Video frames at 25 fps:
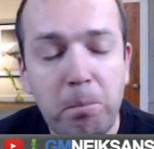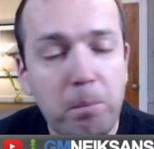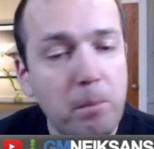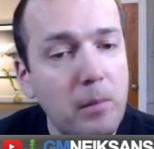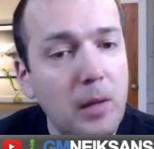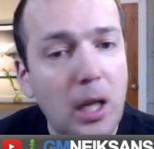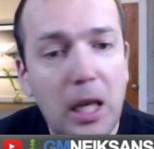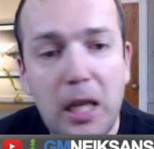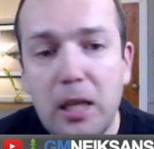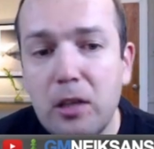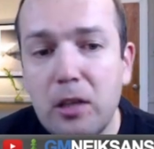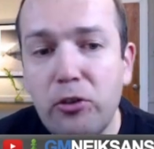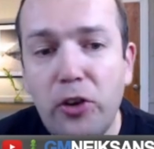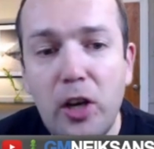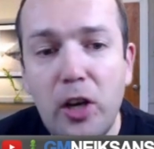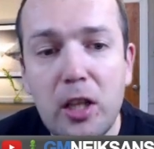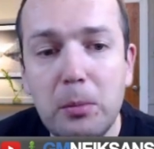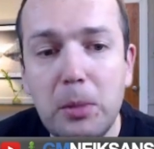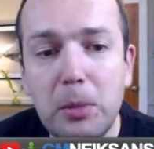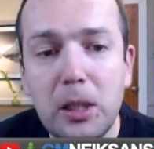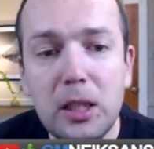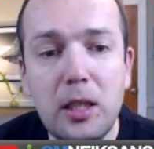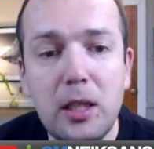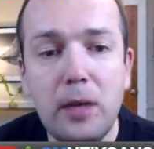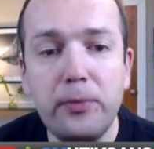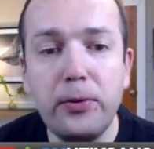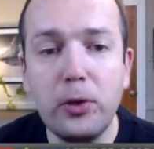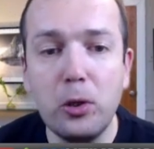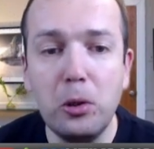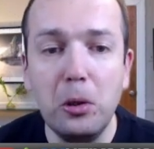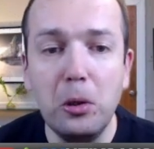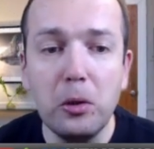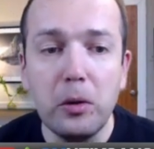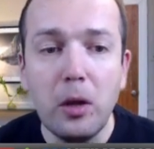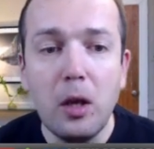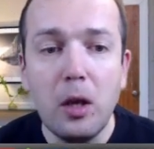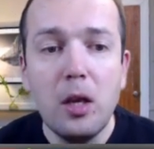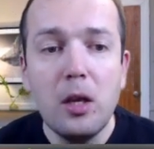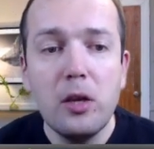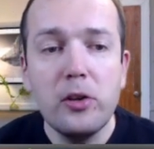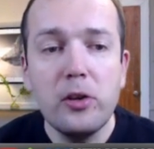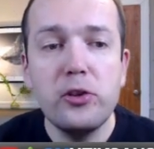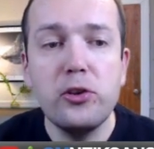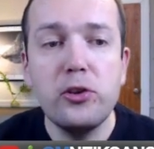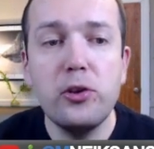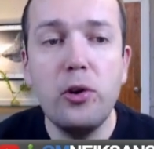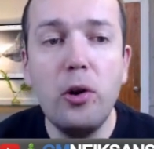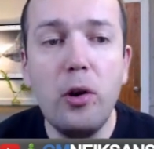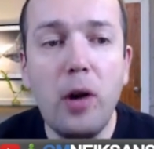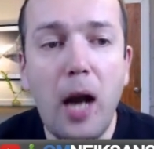Incredibly difficult.
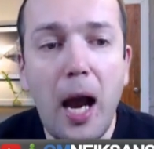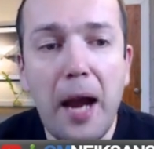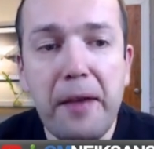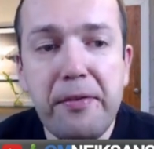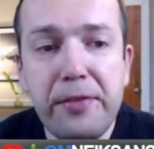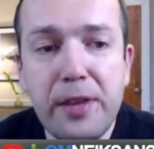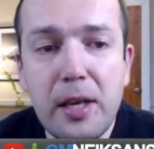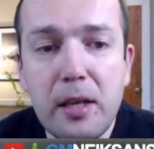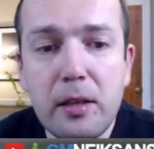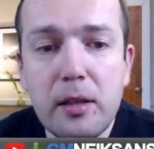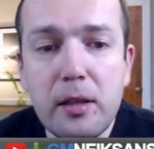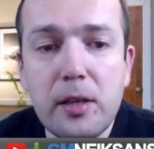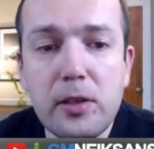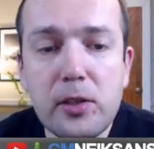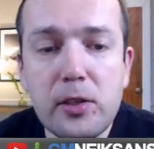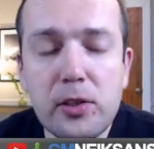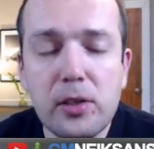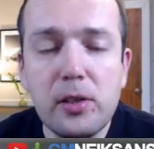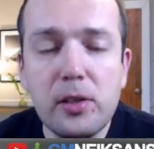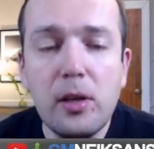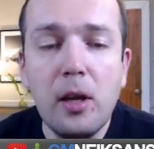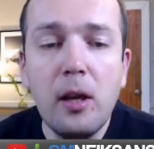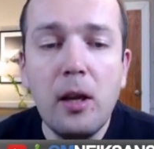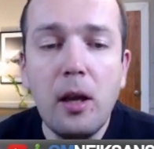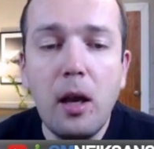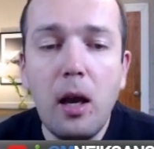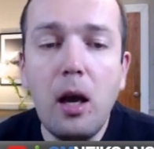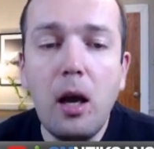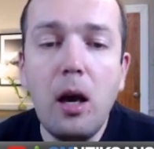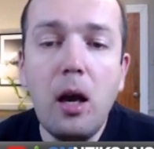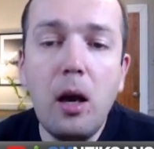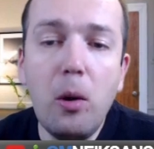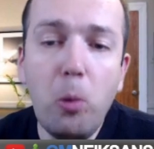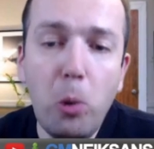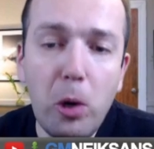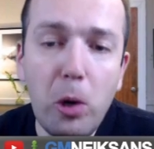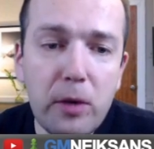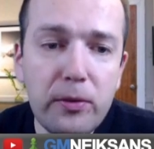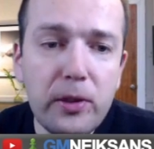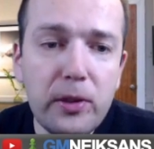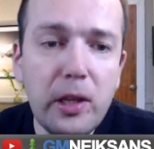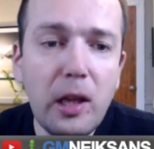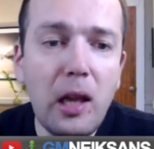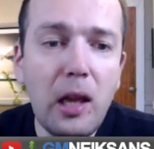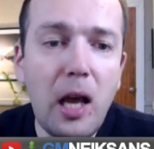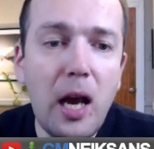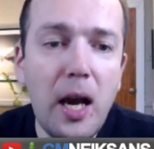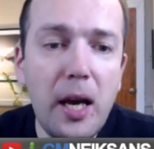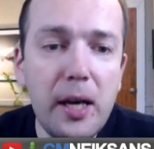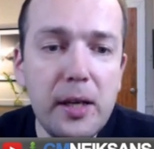So I think this, one of the
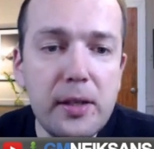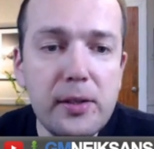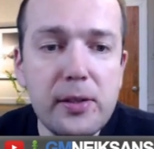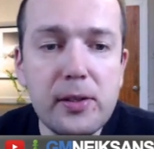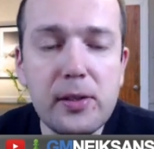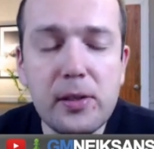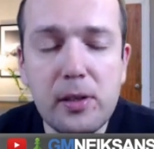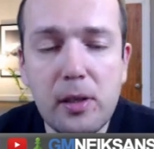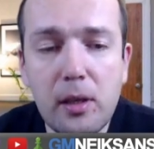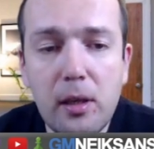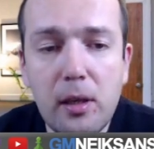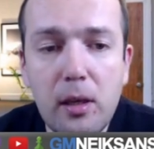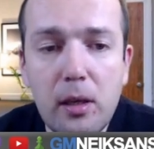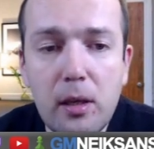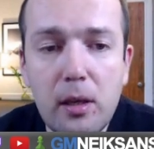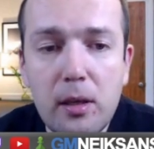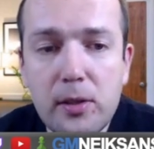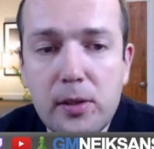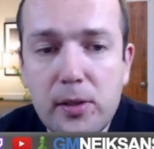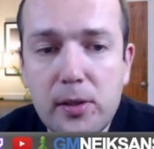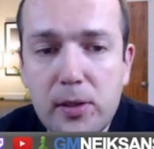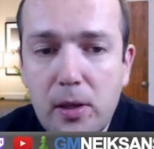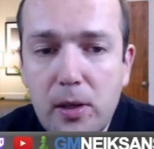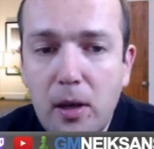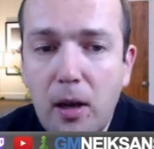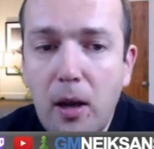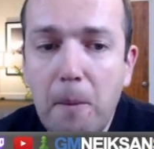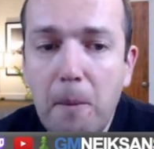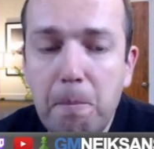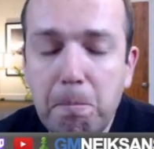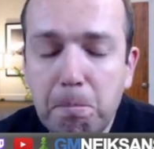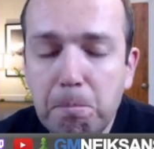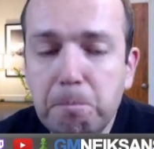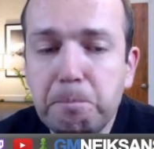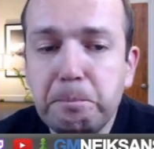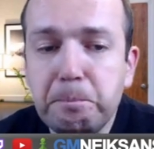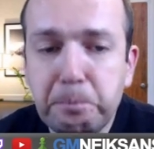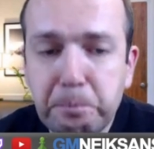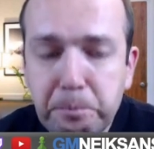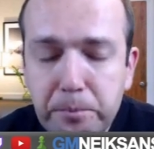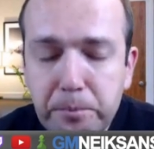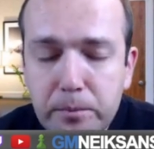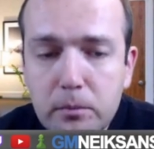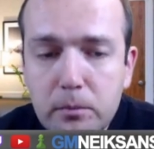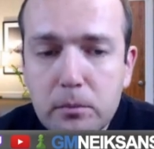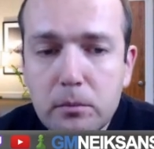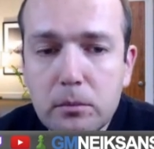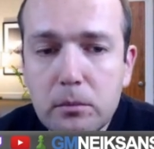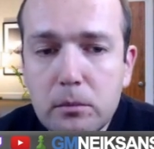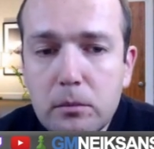lines is, has
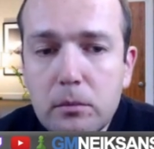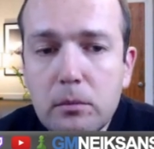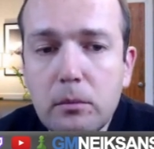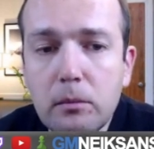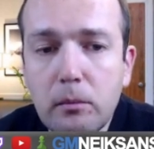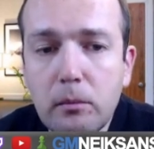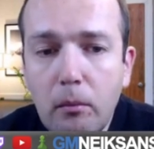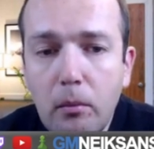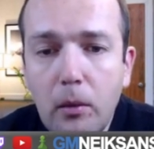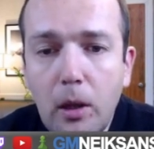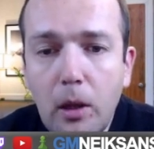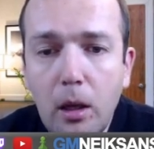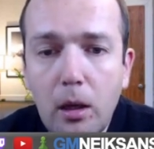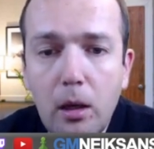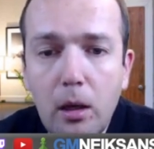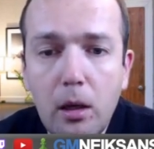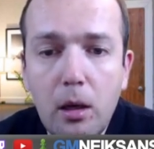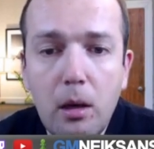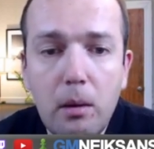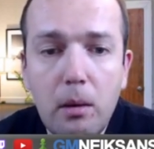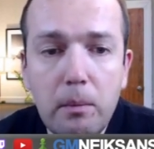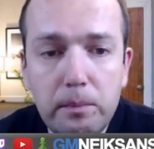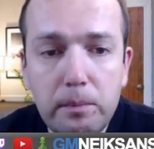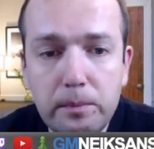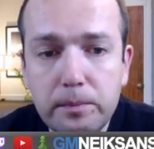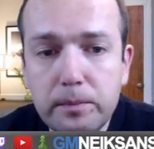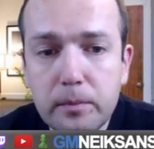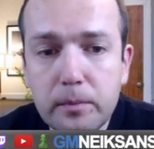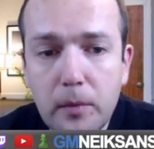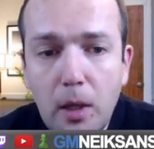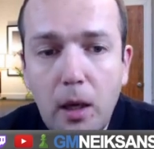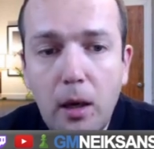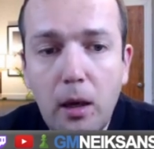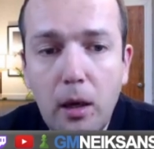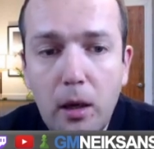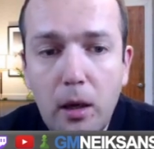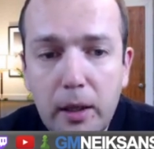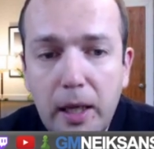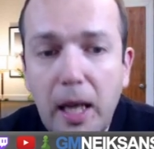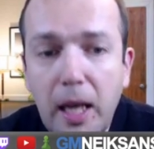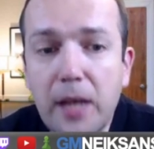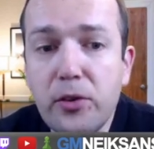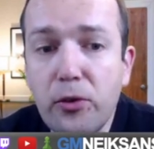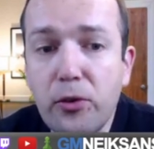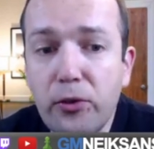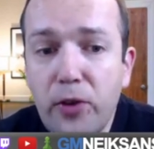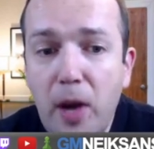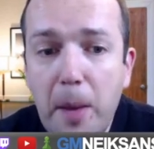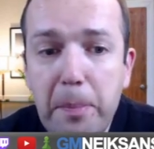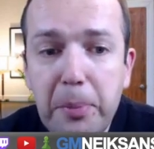a
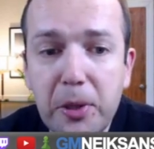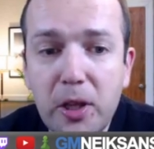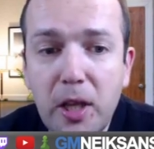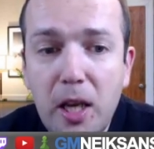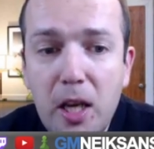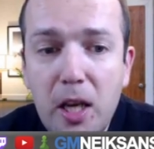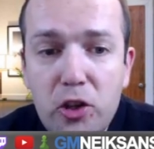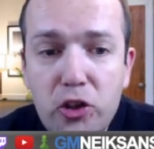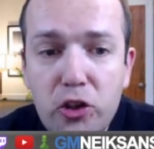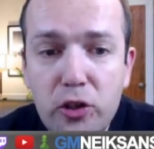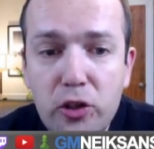reputation